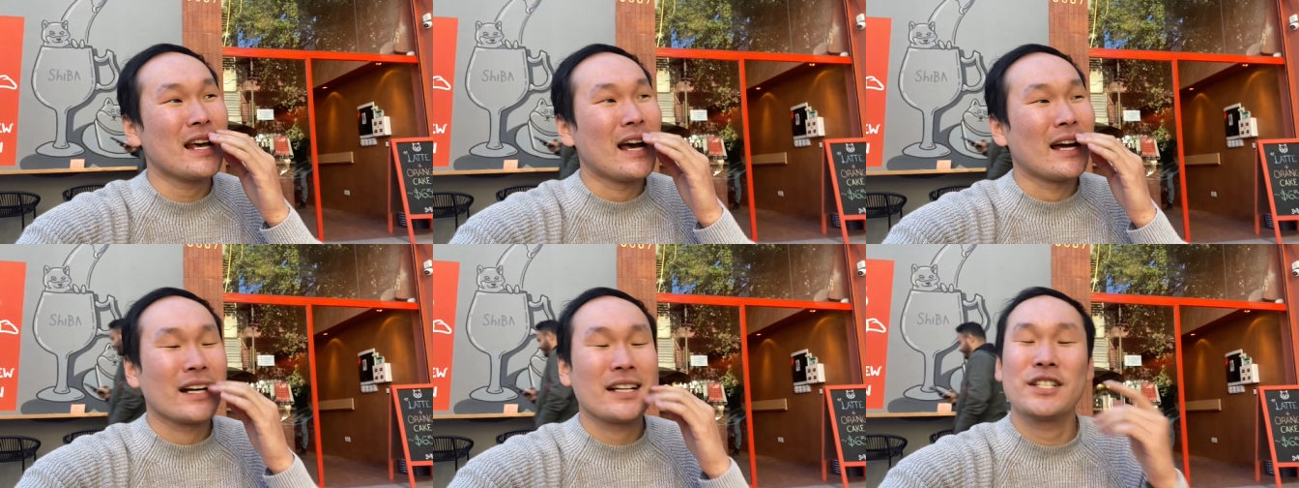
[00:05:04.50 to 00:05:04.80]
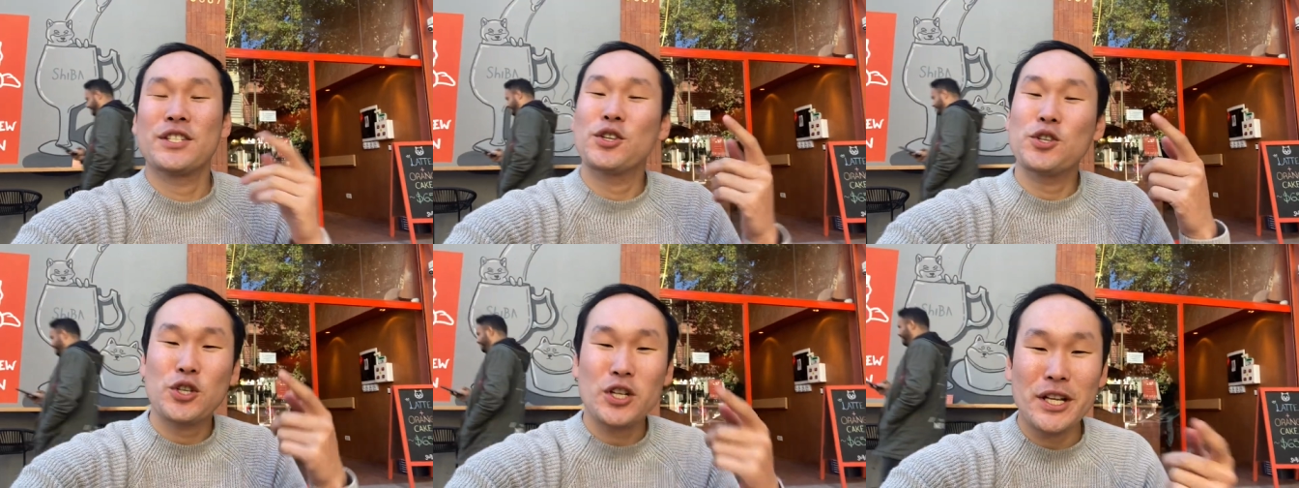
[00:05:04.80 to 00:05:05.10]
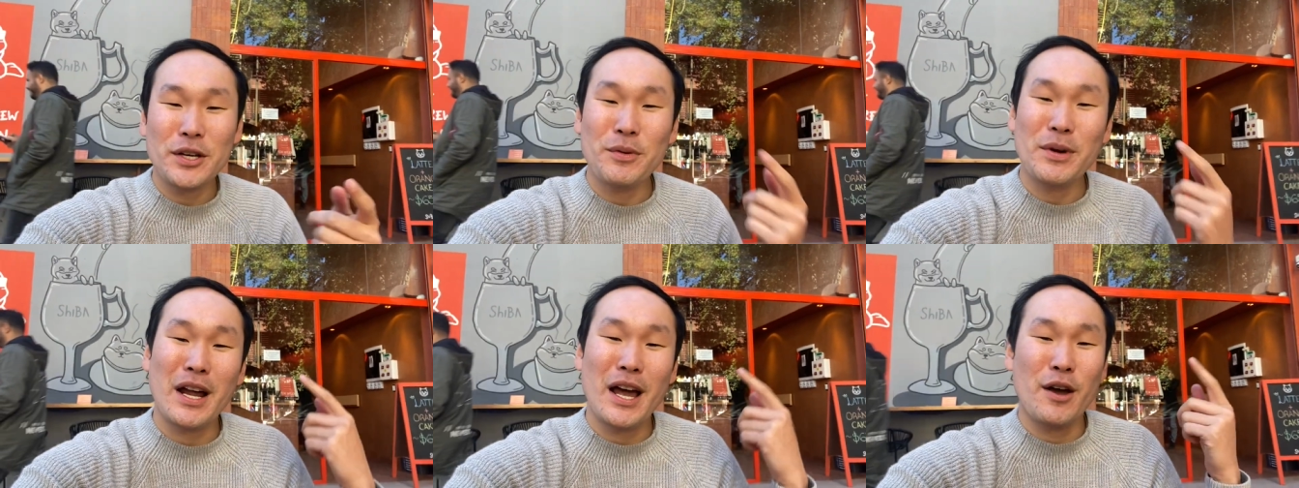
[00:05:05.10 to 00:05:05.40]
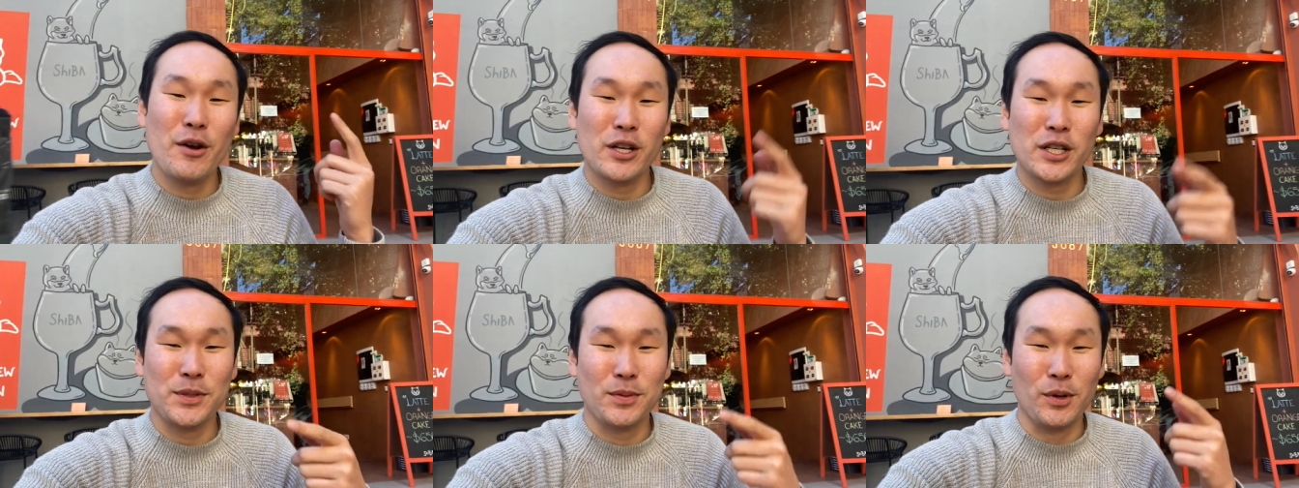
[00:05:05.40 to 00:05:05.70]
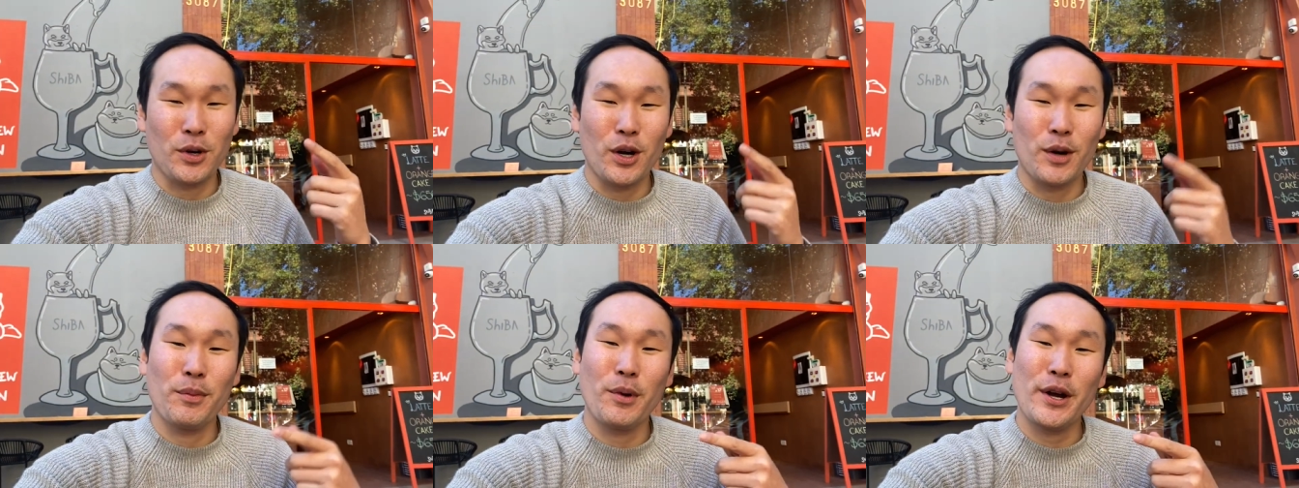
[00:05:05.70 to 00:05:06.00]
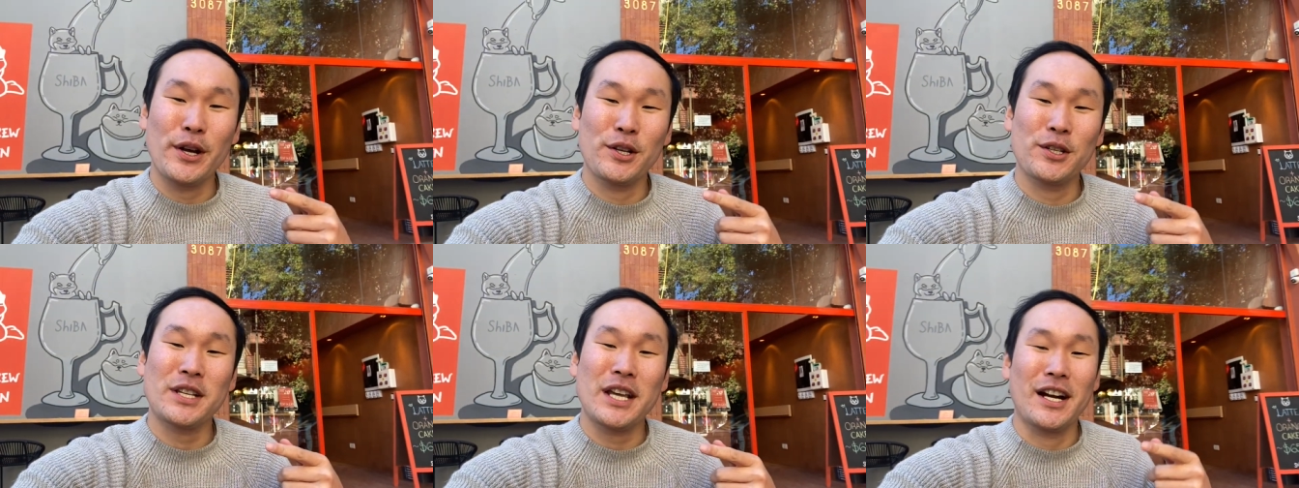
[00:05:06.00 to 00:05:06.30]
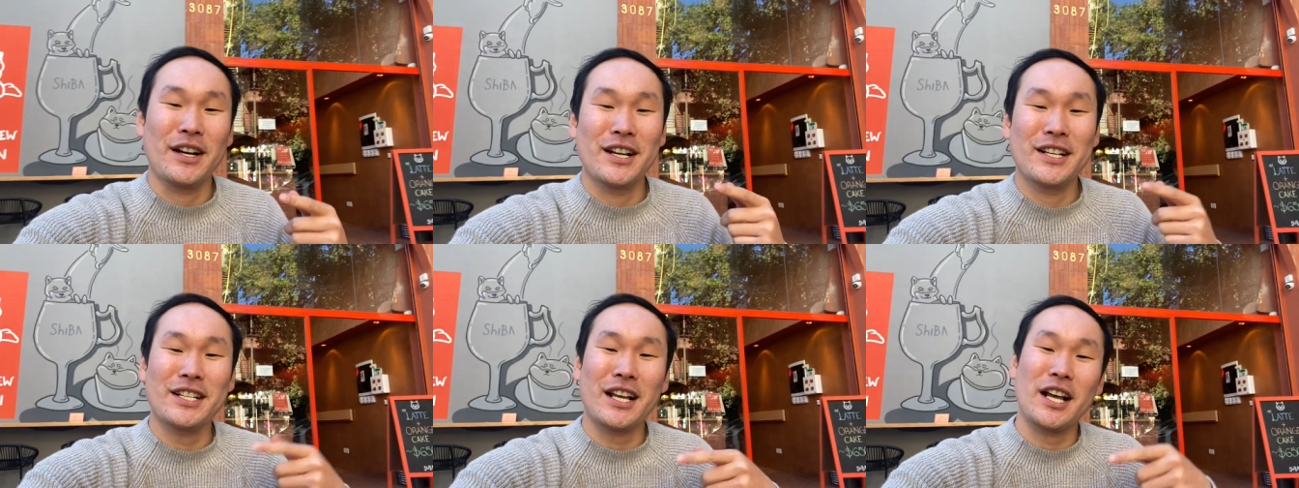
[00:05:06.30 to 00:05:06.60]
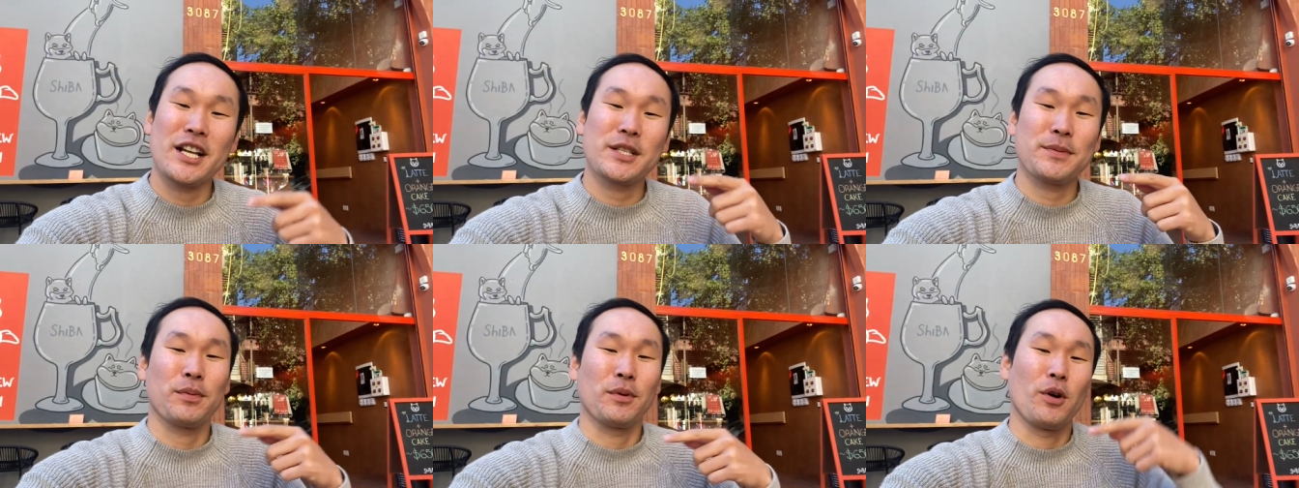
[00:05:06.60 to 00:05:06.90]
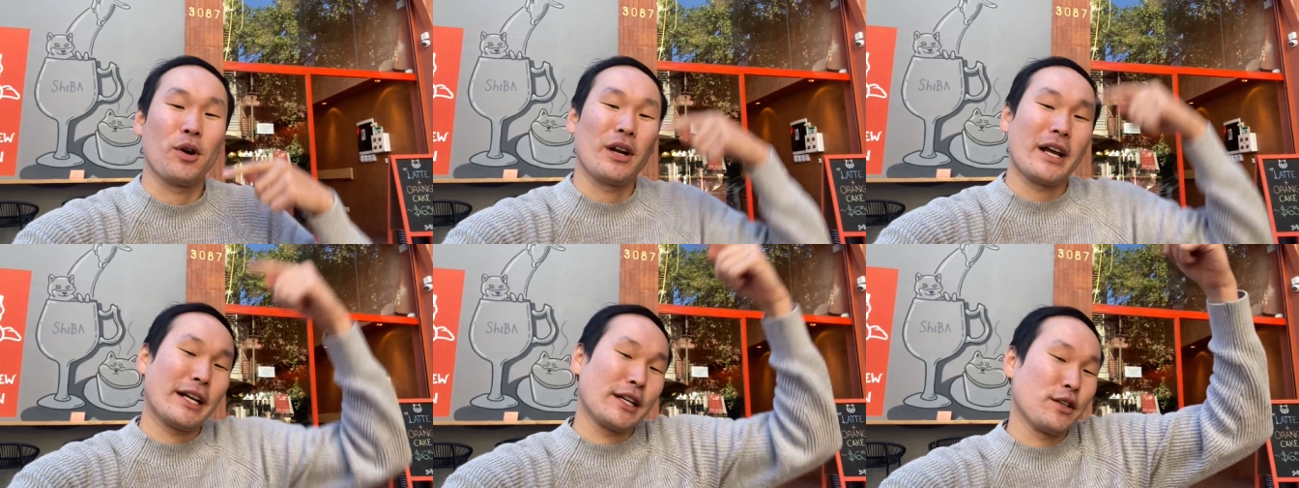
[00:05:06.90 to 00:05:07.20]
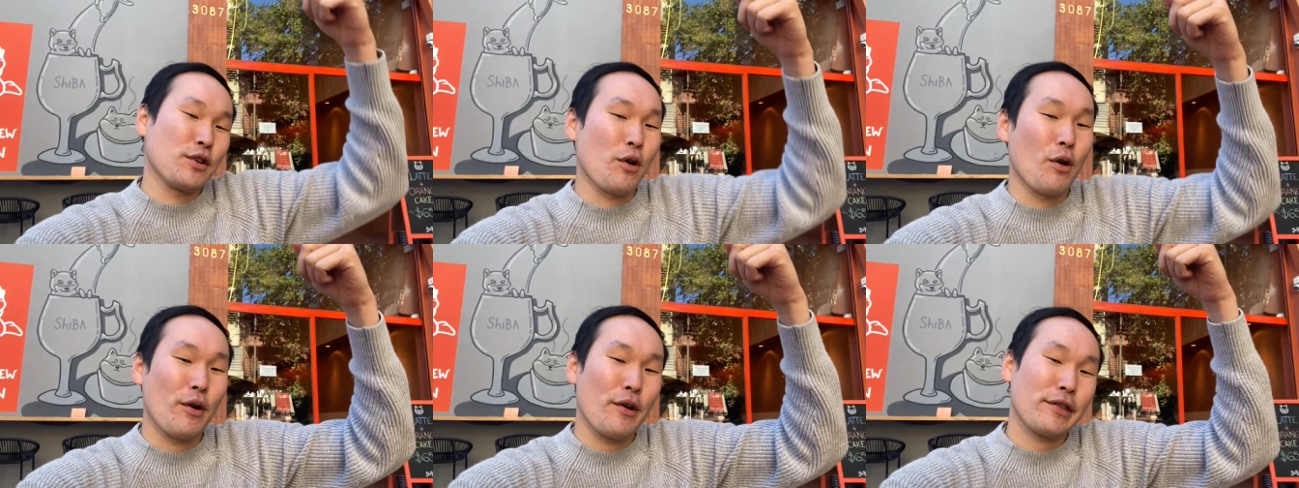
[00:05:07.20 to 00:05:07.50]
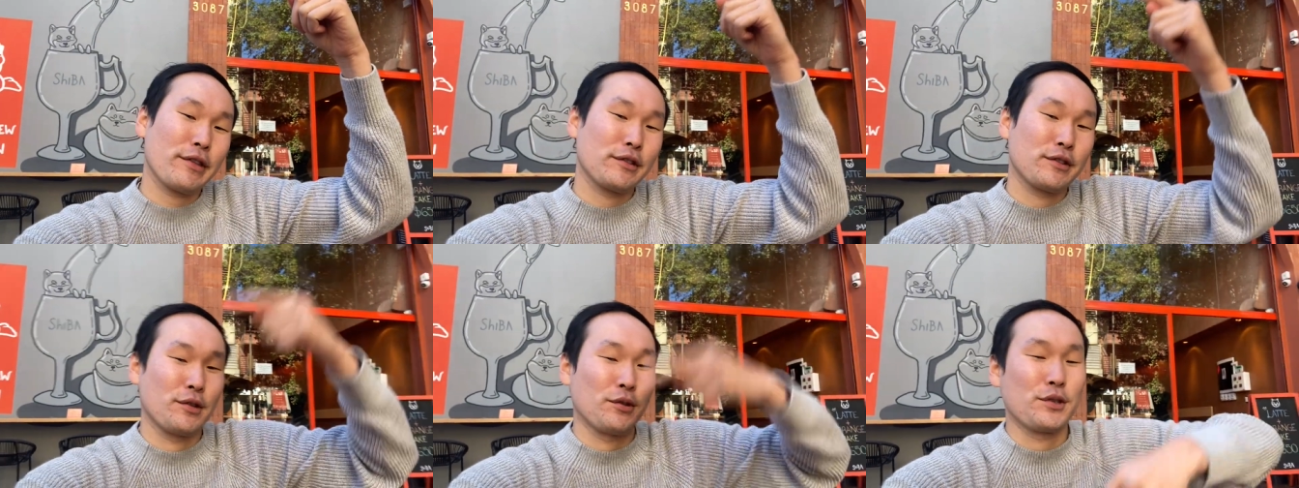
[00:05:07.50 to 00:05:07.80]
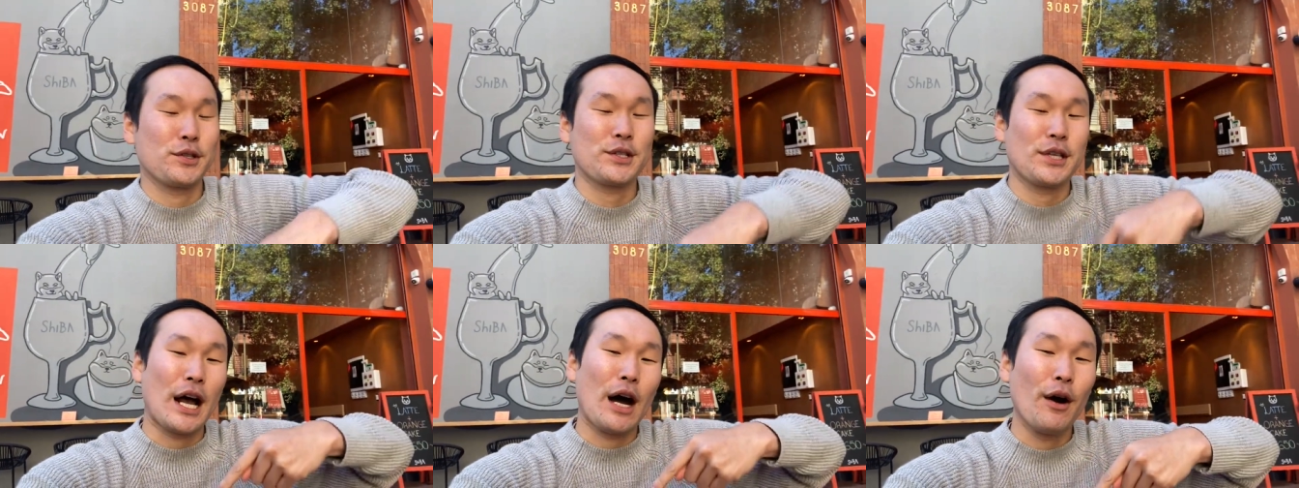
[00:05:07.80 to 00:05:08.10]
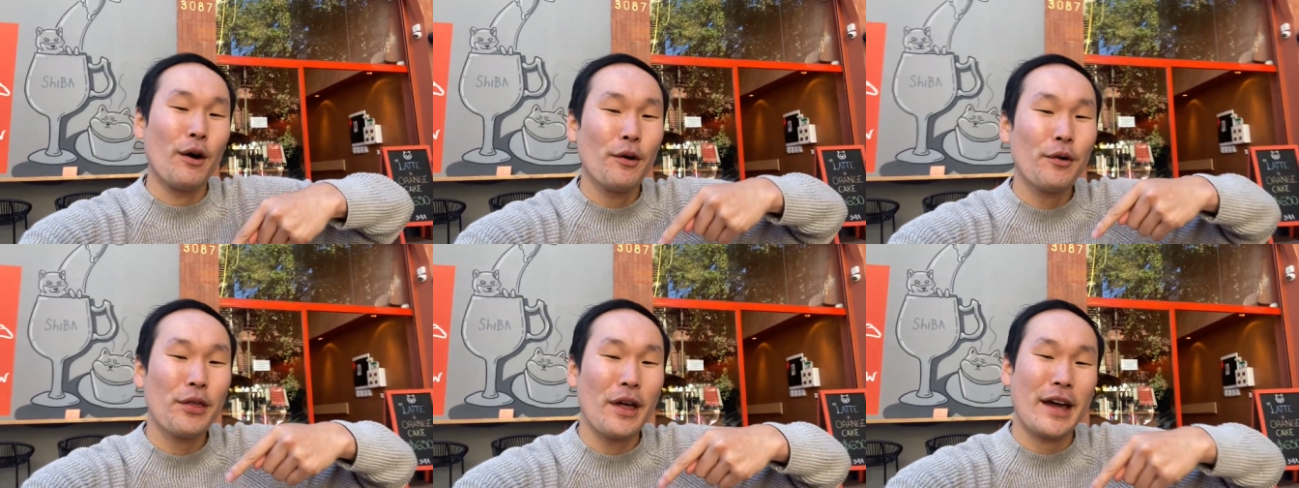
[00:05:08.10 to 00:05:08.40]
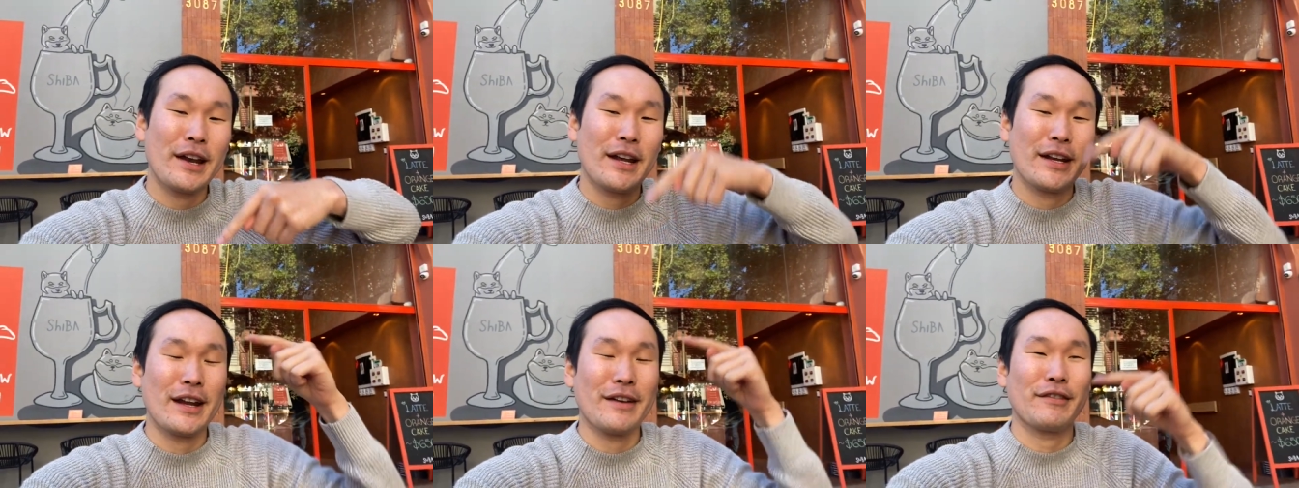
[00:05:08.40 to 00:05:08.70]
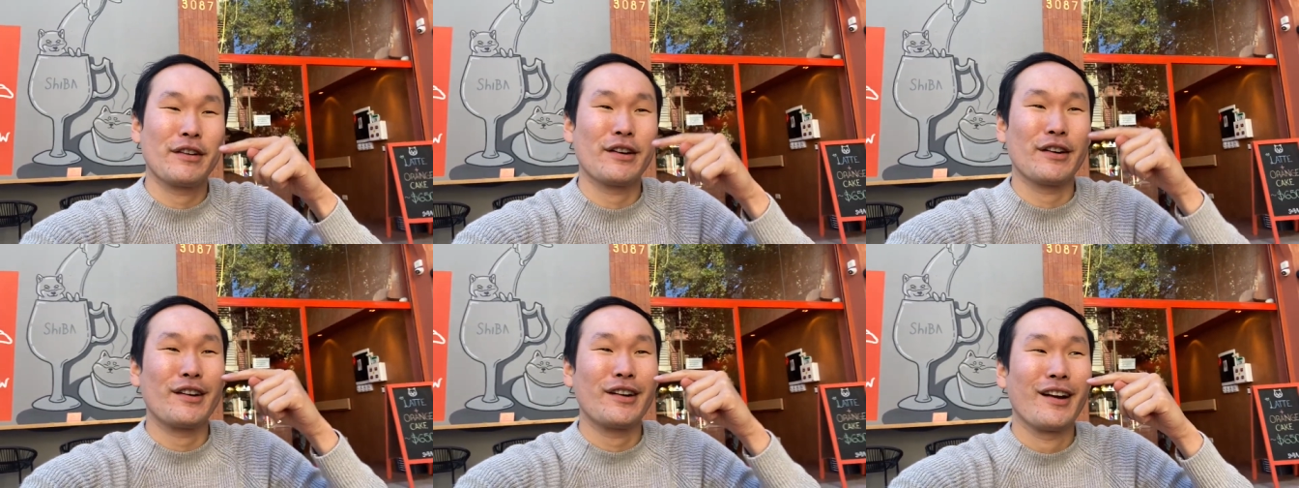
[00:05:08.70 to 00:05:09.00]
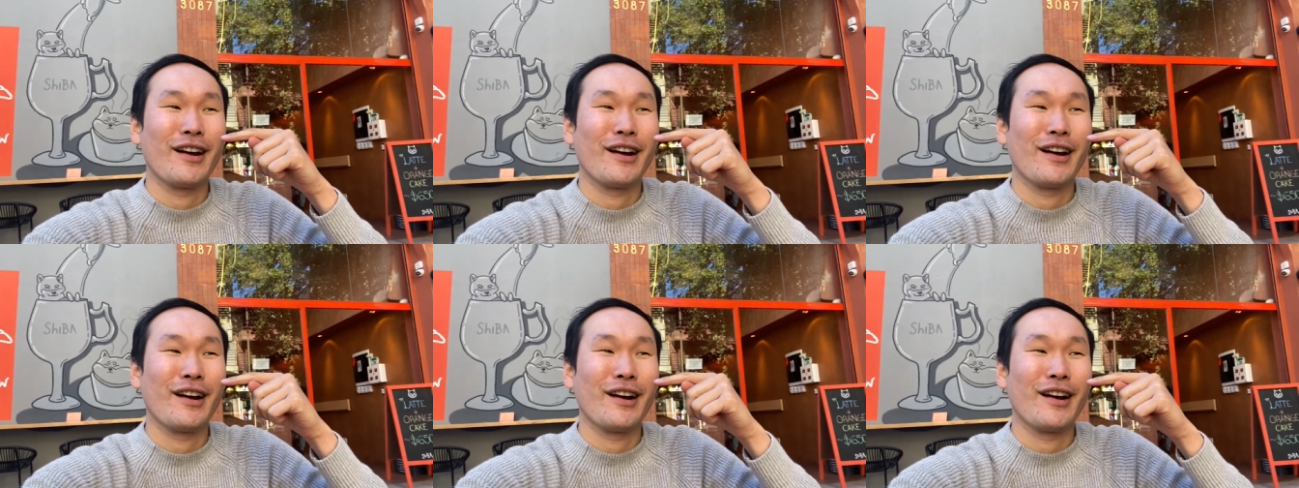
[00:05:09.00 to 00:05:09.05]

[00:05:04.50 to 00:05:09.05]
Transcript: Because usually when I explore Buenos Aires, I explore like north to south, and I never,